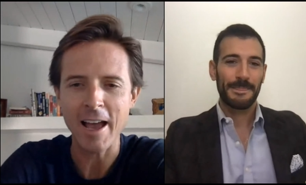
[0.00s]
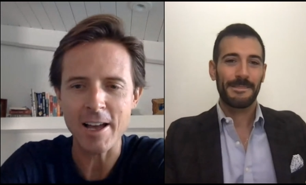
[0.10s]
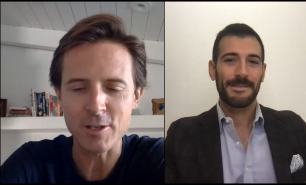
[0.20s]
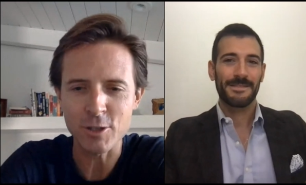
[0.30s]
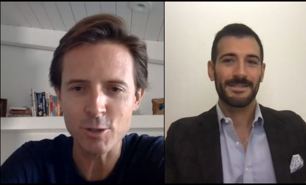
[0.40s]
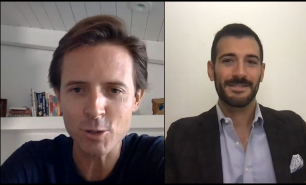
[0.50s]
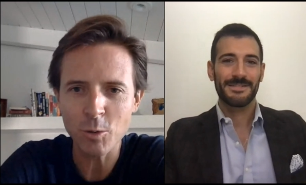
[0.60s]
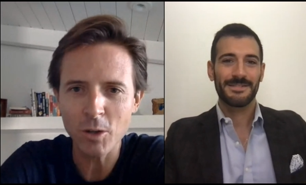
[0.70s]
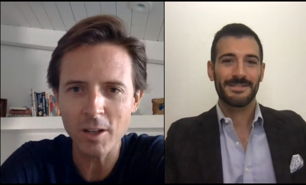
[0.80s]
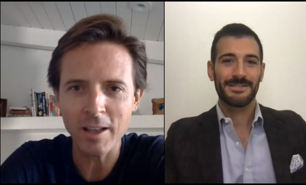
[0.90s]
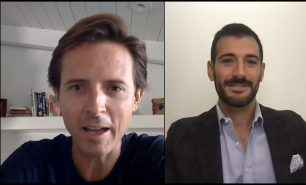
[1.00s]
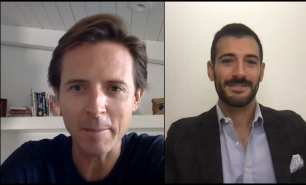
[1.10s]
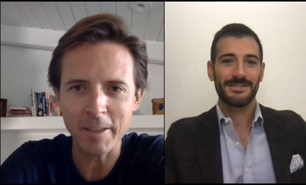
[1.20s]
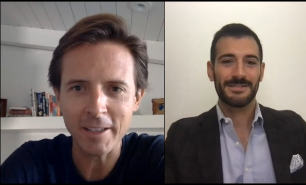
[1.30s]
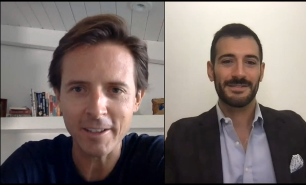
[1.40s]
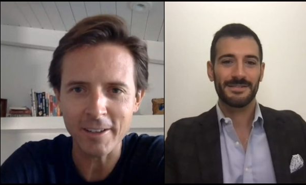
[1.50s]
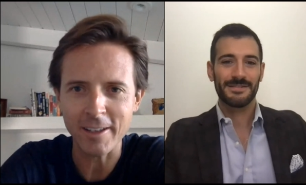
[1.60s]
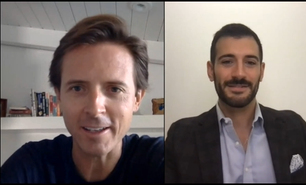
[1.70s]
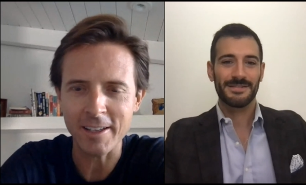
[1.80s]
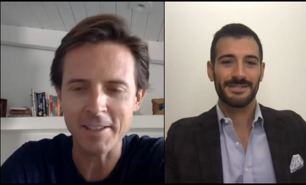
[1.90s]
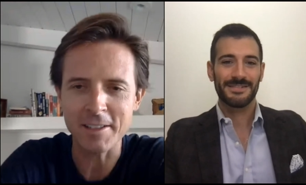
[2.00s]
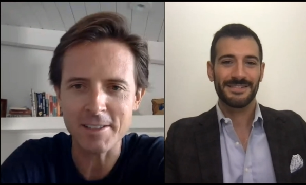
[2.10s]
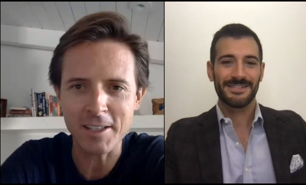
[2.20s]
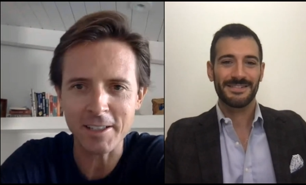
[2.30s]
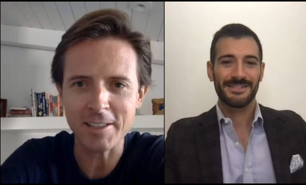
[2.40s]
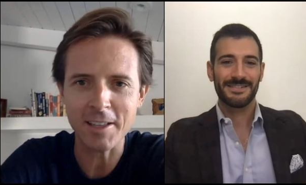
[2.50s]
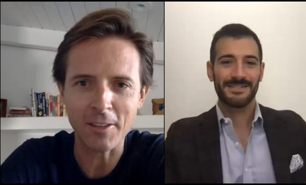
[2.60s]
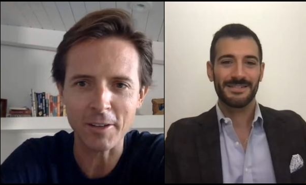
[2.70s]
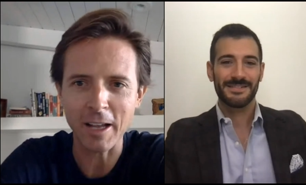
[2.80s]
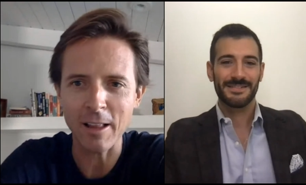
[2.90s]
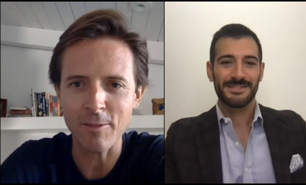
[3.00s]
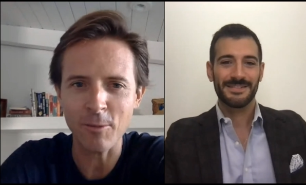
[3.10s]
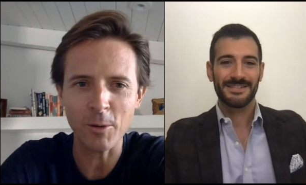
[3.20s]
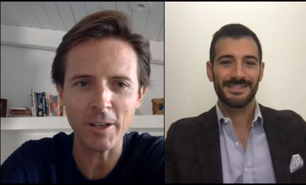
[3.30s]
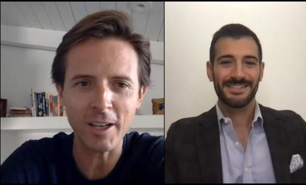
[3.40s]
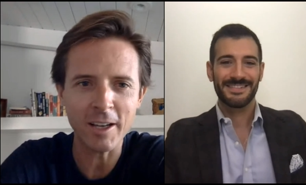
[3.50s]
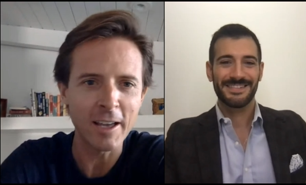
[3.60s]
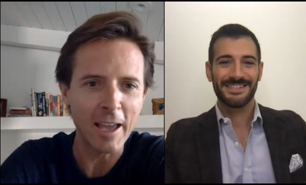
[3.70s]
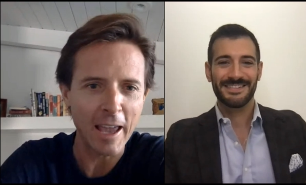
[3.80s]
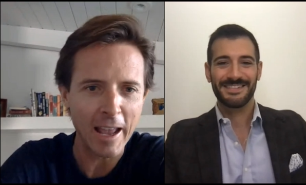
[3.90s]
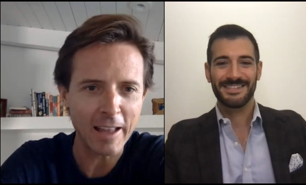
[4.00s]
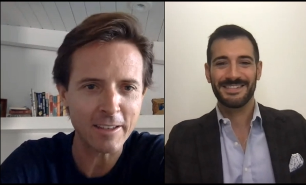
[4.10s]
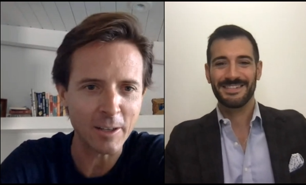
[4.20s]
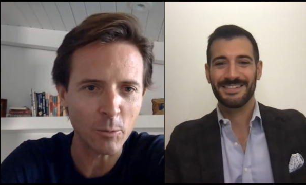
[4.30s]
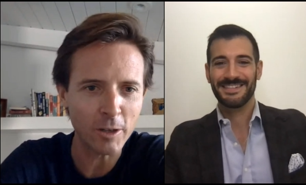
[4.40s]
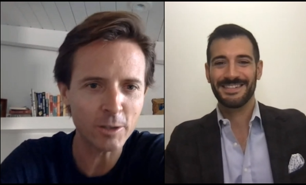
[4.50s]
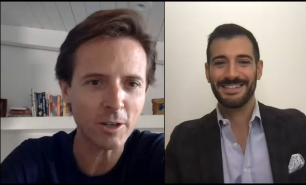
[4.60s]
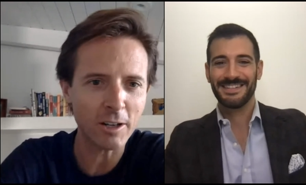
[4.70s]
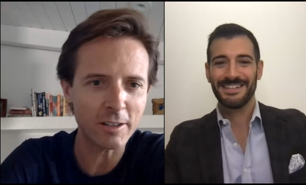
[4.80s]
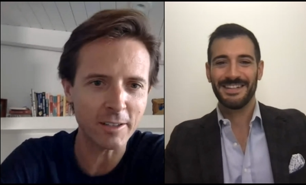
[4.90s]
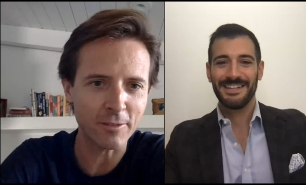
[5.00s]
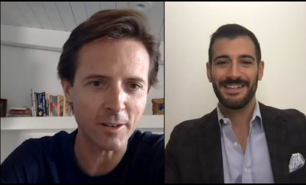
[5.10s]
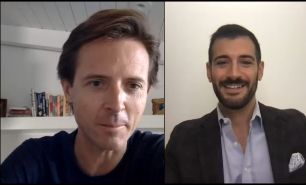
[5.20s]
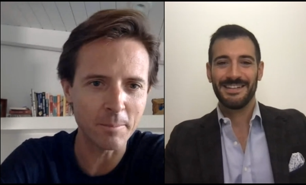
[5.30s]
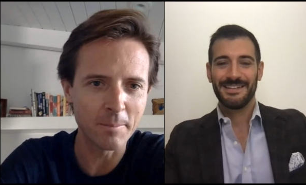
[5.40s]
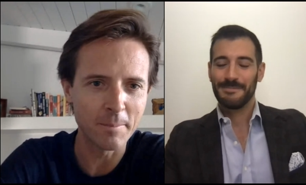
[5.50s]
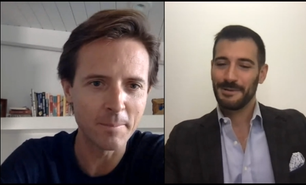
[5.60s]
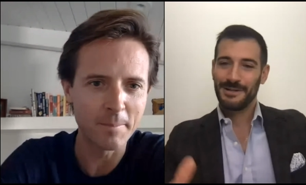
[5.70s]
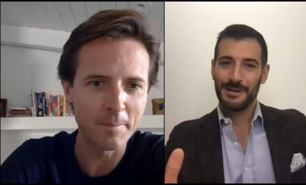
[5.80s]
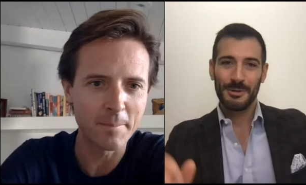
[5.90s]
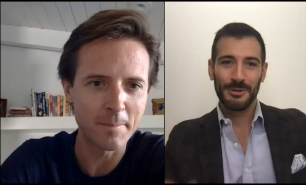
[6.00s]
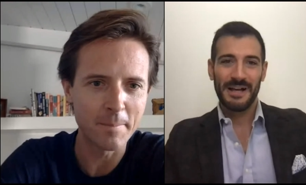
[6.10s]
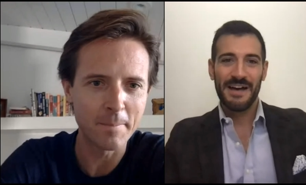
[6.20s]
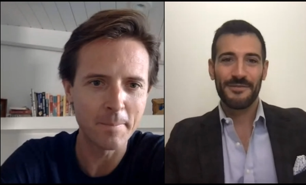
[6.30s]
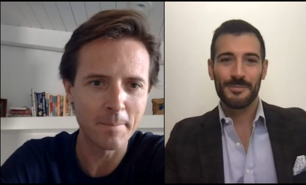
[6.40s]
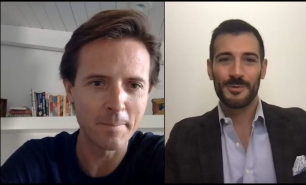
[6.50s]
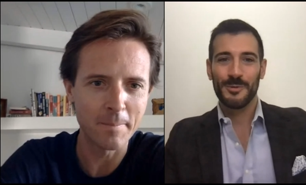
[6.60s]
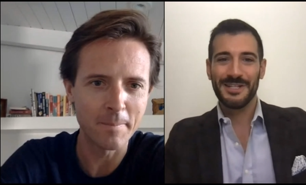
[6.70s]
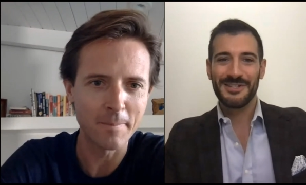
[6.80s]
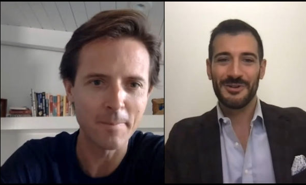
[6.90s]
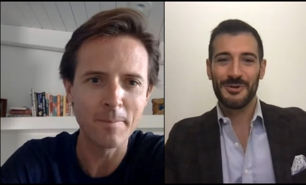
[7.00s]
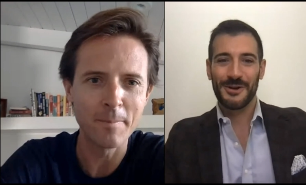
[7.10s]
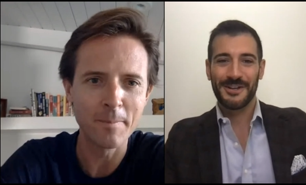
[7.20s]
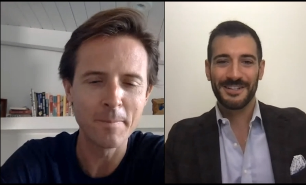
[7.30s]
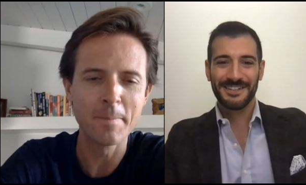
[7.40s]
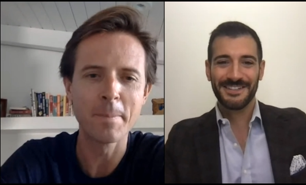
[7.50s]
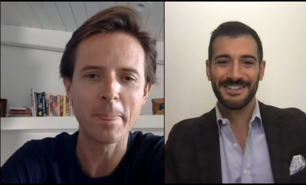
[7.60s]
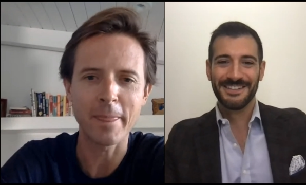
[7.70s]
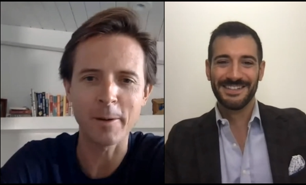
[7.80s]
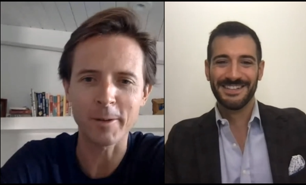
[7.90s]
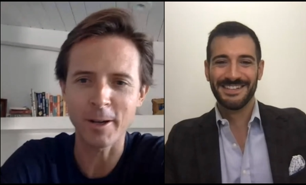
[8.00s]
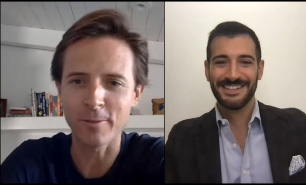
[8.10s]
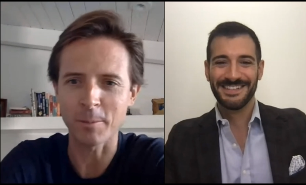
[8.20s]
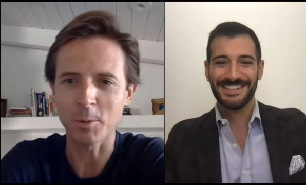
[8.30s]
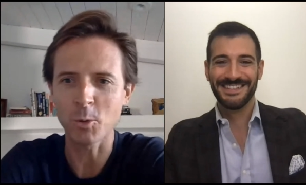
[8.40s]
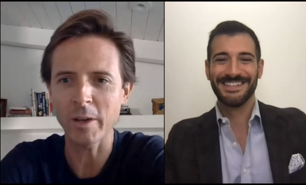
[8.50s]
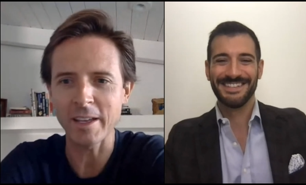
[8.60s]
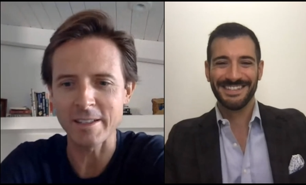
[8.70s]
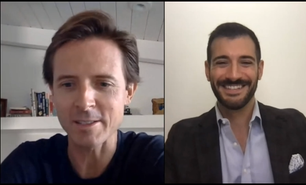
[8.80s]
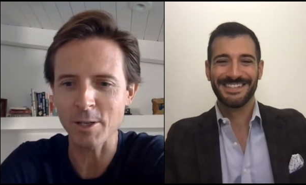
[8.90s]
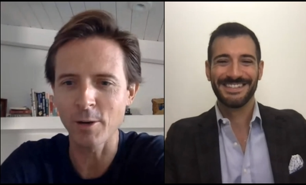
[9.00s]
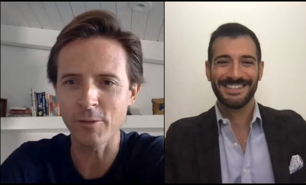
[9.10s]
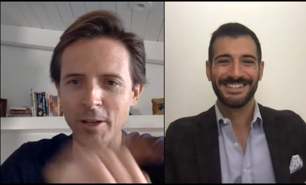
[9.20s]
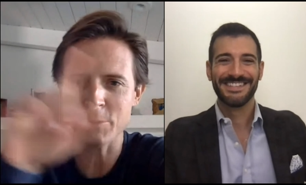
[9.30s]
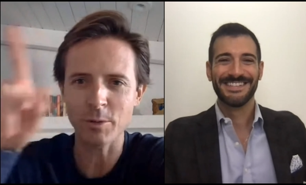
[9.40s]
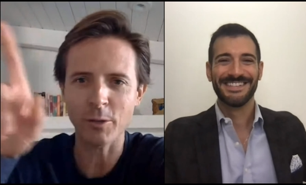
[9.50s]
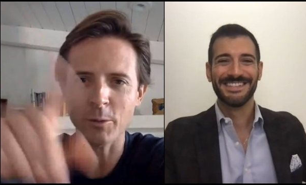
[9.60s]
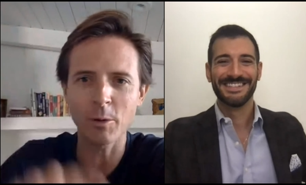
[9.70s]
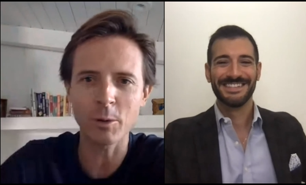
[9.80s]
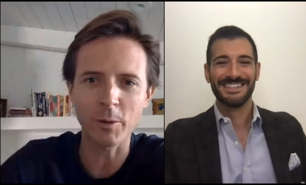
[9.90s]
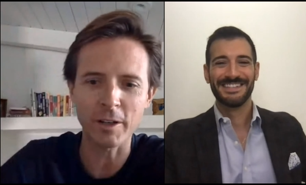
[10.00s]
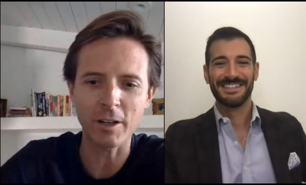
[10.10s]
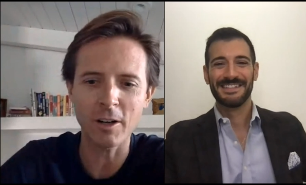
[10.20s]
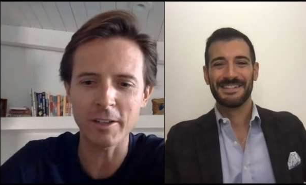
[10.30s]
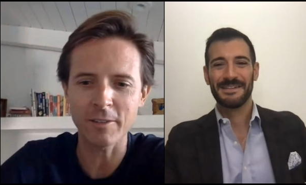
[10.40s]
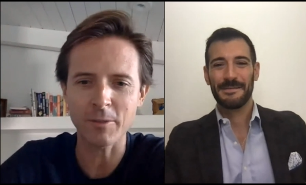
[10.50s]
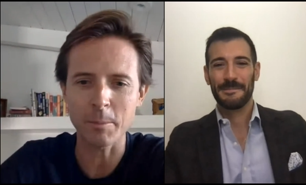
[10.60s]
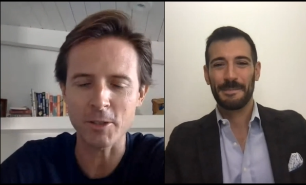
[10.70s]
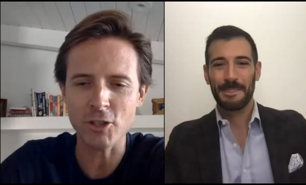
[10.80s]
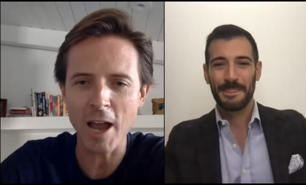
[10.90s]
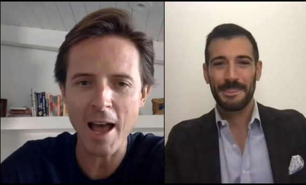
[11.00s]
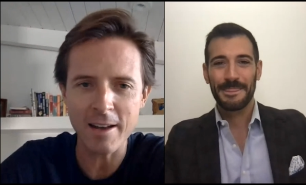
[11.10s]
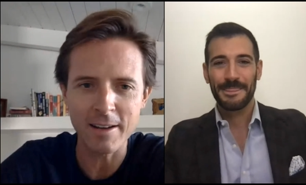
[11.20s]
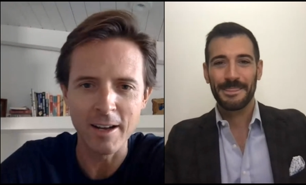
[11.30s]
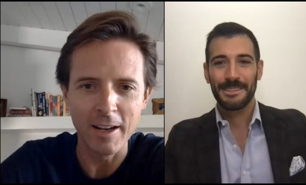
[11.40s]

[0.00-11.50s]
Speaker 1: as usual. I'm here in sunny Southern California. Anthony, where are you calling in from?
Speaker 2: Coming live from Queens, New York.
Speaker 1: There we go, from Queens. So if you guys want to throw in where you're calling in from the chat,